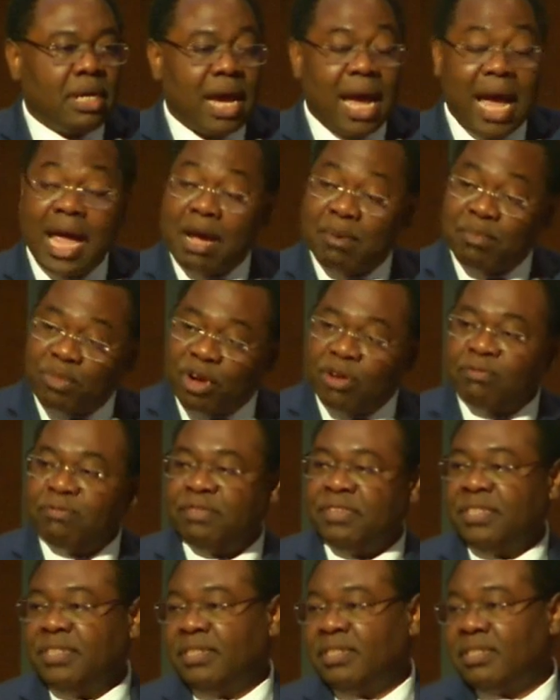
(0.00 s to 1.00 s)
I am
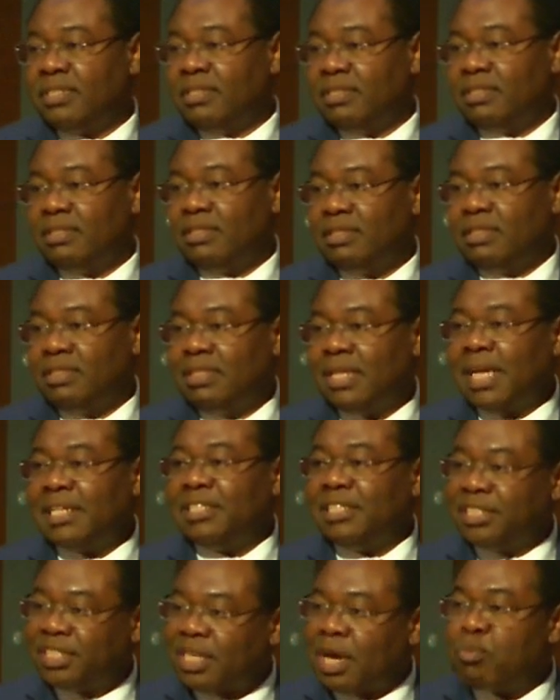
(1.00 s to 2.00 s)
convinced that
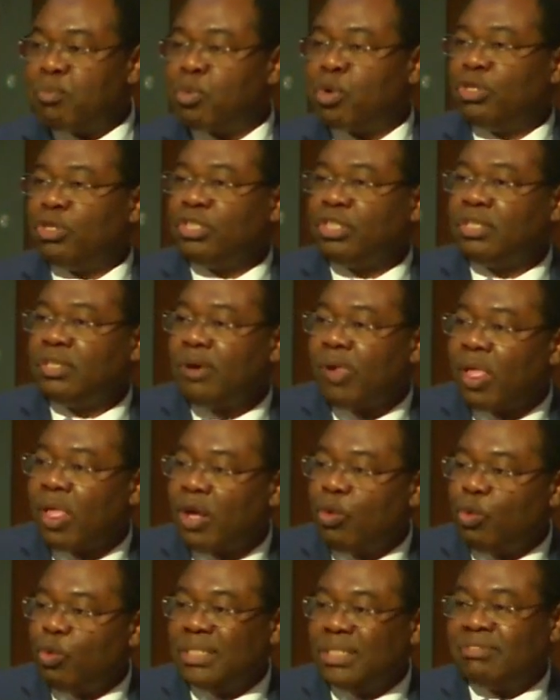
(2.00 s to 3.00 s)
this approach
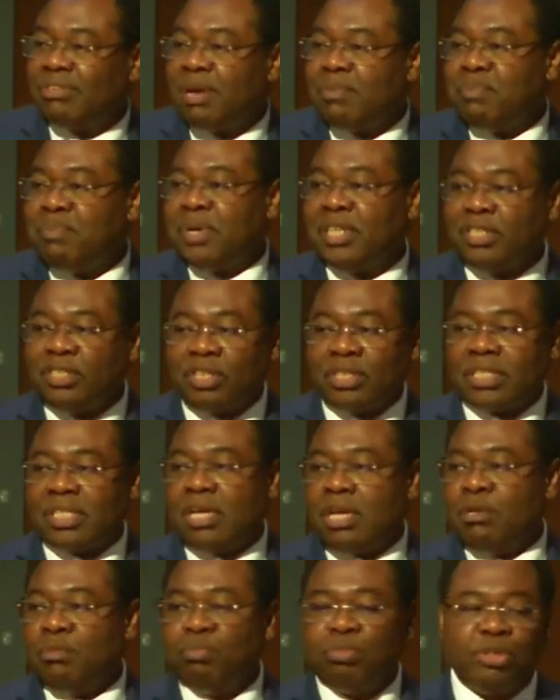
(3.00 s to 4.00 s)
will
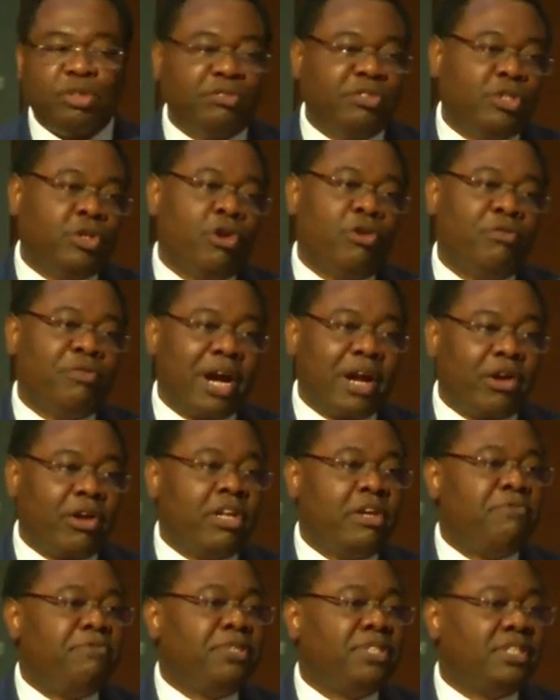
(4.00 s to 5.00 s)
tremendously improve the overall
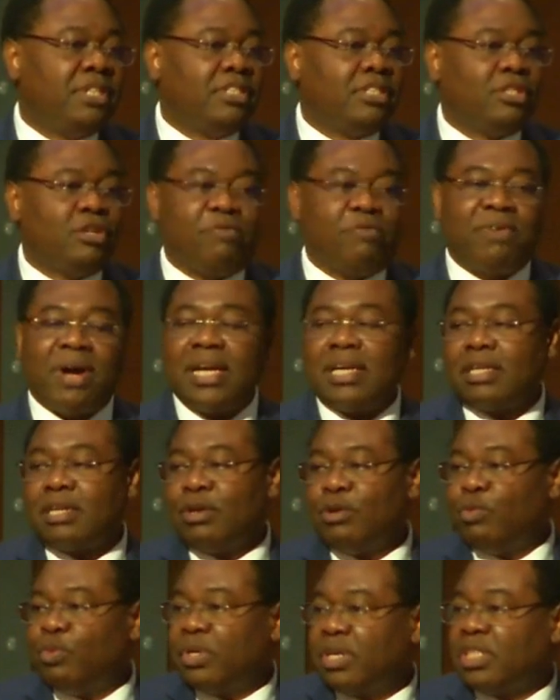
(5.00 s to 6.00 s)
efficiency of
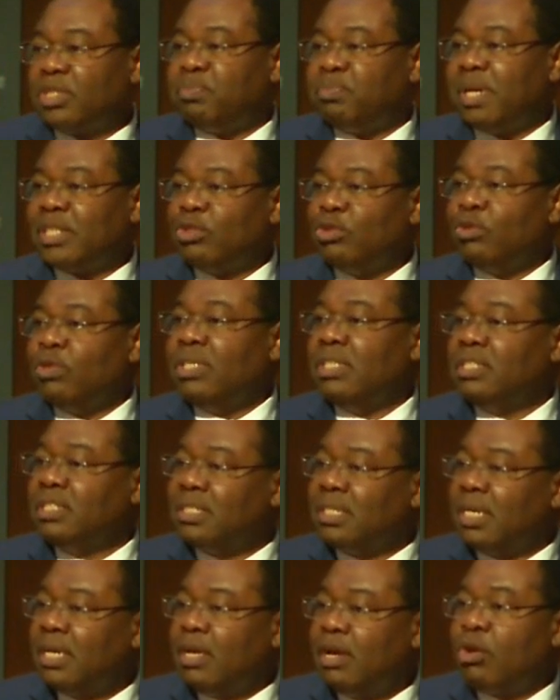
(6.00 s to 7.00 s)
ICAO with respect to
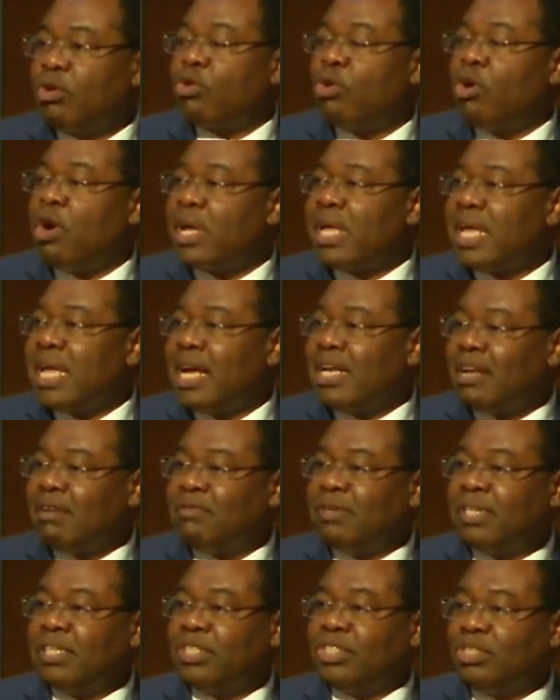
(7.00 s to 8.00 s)
its core air
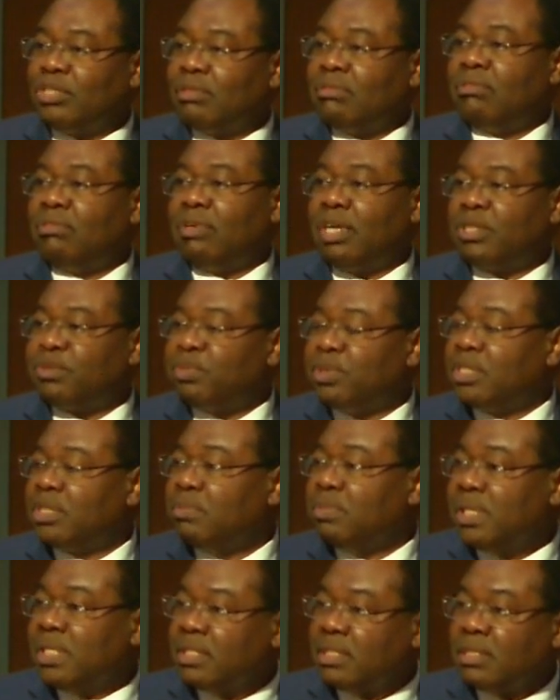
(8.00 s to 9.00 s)
navigation
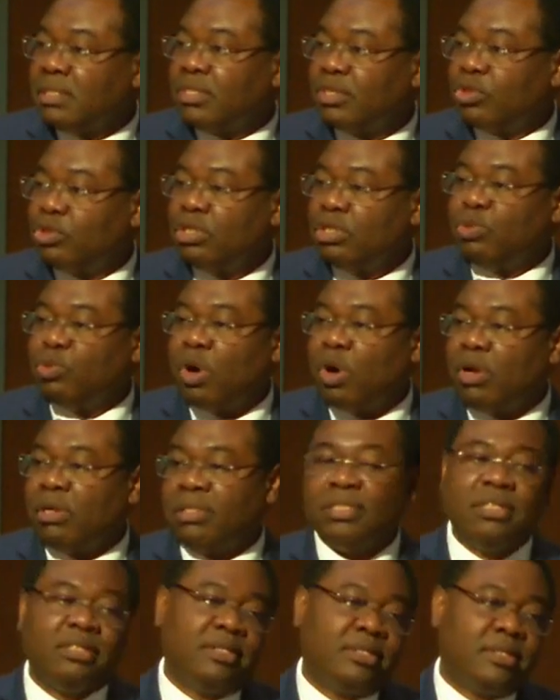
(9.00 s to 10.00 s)
responsibilities to the world.